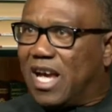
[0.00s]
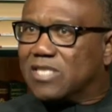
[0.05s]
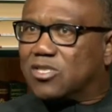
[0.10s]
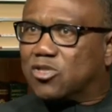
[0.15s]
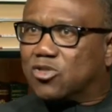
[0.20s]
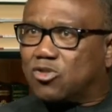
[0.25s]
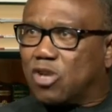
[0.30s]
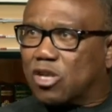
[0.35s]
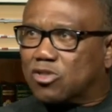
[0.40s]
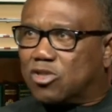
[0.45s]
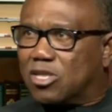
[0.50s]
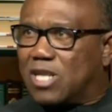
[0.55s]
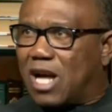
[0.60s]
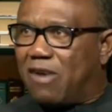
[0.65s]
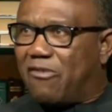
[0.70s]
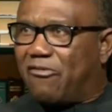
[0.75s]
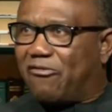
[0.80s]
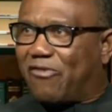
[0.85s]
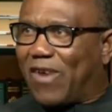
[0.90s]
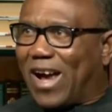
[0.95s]
a structure
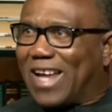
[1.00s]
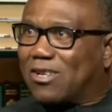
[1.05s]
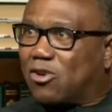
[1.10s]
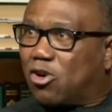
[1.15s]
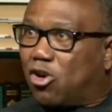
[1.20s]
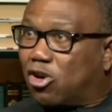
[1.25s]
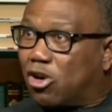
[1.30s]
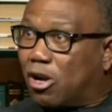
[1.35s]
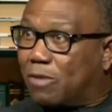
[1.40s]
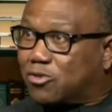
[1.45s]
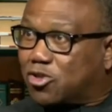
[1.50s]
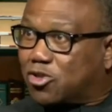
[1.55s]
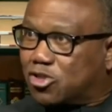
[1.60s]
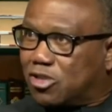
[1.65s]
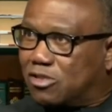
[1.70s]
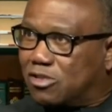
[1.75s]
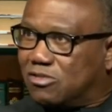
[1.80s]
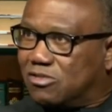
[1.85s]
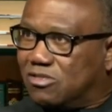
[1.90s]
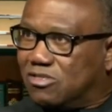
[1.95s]
that will fight
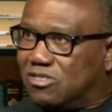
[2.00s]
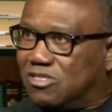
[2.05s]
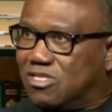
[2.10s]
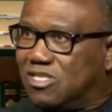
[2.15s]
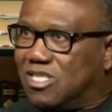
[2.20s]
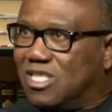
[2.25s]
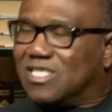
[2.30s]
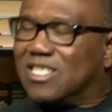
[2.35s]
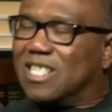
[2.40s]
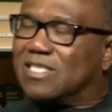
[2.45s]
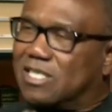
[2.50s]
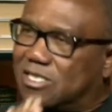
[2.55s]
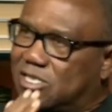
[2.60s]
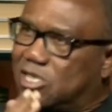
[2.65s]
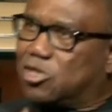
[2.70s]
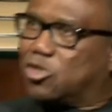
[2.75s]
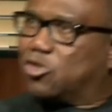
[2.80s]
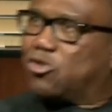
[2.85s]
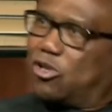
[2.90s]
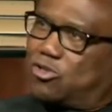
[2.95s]
corruption. This
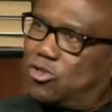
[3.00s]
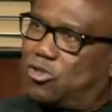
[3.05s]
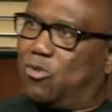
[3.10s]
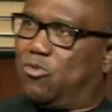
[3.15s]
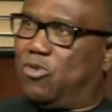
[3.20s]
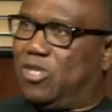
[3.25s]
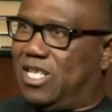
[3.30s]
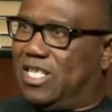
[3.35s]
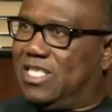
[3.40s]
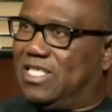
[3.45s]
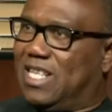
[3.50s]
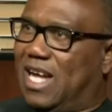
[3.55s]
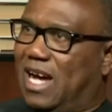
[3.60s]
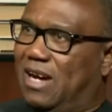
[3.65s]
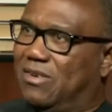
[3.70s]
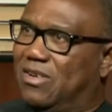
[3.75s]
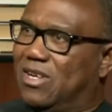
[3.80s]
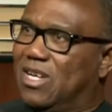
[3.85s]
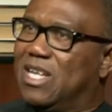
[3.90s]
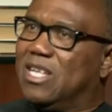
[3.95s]
is the structure we need
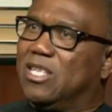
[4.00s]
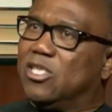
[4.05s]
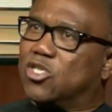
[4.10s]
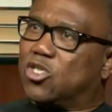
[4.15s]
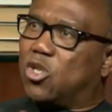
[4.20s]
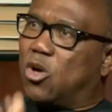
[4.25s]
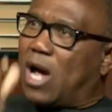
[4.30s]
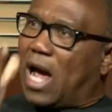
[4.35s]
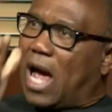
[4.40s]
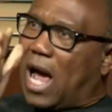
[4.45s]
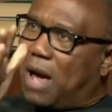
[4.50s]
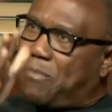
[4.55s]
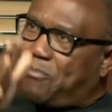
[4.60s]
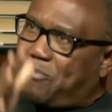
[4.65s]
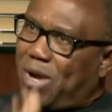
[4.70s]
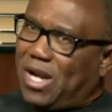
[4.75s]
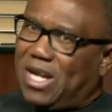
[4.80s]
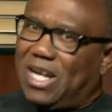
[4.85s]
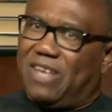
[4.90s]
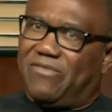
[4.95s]
now. So I
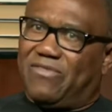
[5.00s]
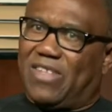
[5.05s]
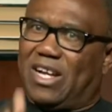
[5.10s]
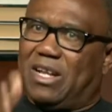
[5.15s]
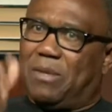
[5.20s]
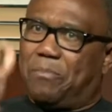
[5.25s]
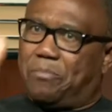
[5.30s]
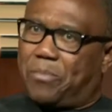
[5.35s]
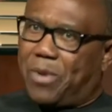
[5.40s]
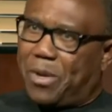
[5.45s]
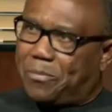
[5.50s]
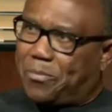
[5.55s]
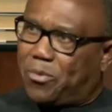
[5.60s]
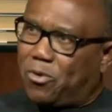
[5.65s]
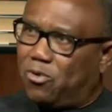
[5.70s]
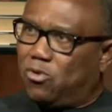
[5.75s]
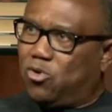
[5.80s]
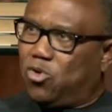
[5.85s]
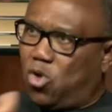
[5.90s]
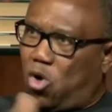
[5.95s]
believe that the
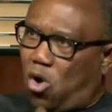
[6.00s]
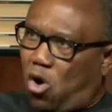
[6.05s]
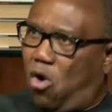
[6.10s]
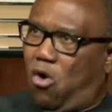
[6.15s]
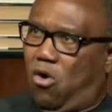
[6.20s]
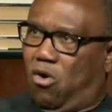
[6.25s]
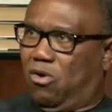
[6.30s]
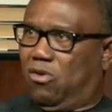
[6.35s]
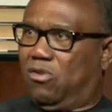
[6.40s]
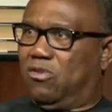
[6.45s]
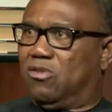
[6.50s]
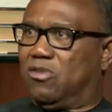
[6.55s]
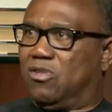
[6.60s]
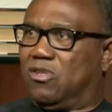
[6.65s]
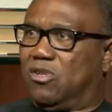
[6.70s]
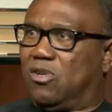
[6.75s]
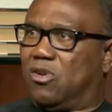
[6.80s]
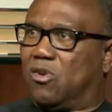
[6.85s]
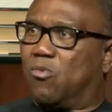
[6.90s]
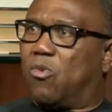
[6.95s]
people know
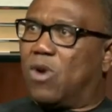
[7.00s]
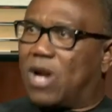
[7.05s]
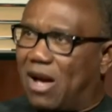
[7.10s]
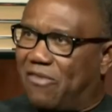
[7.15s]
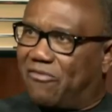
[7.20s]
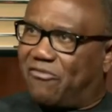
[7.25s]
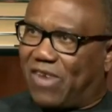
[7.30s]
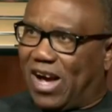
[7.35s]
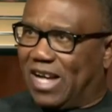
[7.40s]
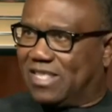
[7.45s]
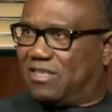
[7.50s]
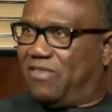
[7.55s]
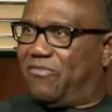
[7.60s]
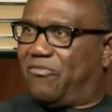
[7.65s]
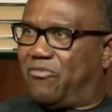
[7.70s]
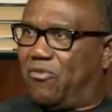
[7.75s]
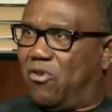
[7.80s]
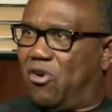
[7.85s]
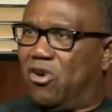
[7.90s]
what I'm fighting